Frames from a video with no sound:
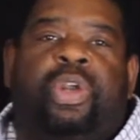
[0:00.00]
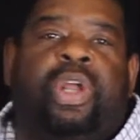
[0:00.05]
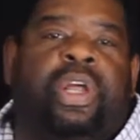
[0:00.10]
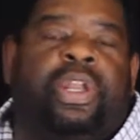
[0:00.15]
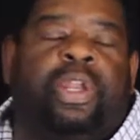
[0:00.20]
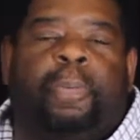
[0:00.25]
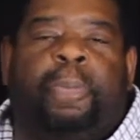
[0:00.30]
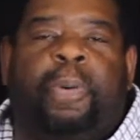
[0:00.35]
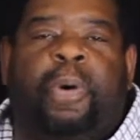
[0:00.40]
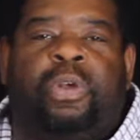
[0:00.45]
on
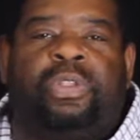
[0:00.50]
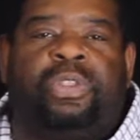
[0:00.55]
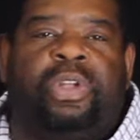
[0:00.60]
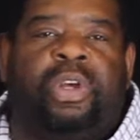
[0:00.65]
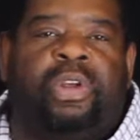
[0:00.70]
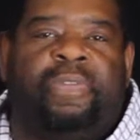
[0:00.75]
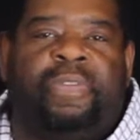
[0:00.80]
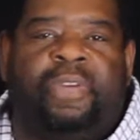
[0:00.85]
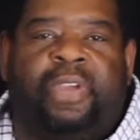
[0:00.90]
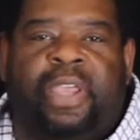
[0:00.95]
your post
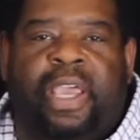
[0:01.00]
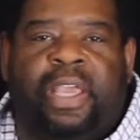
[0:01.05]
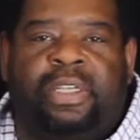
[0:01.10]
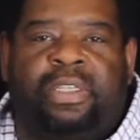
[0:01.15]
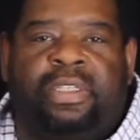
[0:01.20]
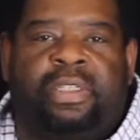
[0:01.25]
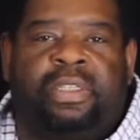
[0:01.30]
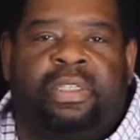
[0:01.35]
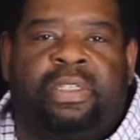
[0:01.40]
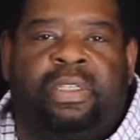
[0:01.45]

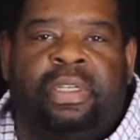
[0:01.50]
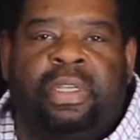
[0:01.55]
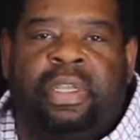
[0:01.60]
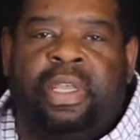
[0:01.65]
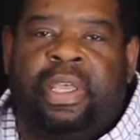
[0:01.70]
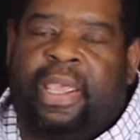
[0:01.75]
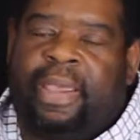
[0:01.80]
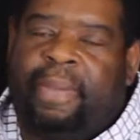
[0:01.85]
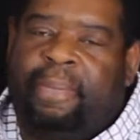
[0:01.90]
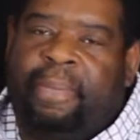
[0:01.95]
notifications,
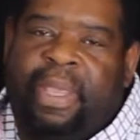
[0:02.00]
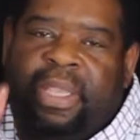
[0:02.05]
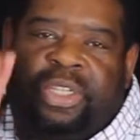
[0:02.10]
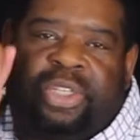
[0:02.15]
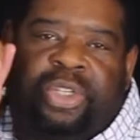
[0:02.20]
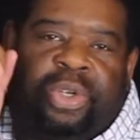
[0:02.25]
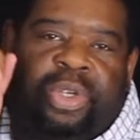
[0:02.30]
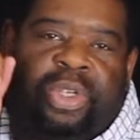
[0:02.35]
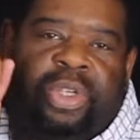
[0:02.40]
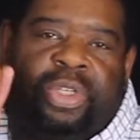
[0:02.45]
and make
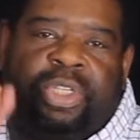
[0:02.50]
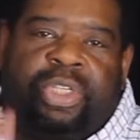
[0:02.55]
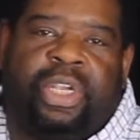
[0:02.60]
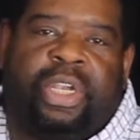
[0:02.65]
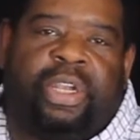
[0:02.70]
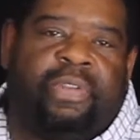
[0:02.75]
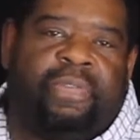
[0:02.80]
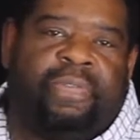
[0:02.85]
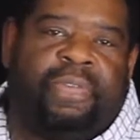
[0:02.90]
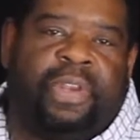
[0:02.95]
sure you
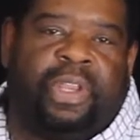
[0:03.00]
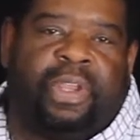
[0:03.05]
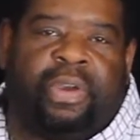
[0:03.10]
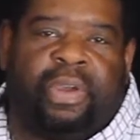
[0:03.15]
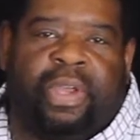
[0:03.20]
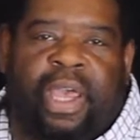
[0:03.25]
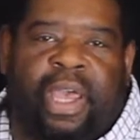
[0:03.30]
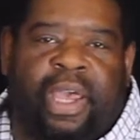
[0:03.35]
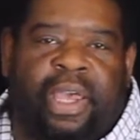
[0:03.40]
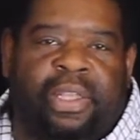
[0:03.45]
share the video,
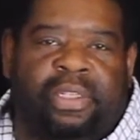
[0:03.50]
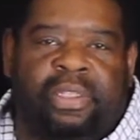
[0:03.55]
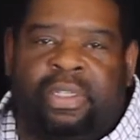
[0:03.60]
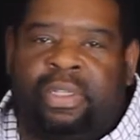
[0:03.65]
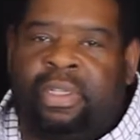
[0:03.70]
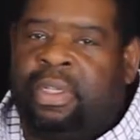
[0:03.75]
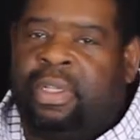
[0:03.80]
guys.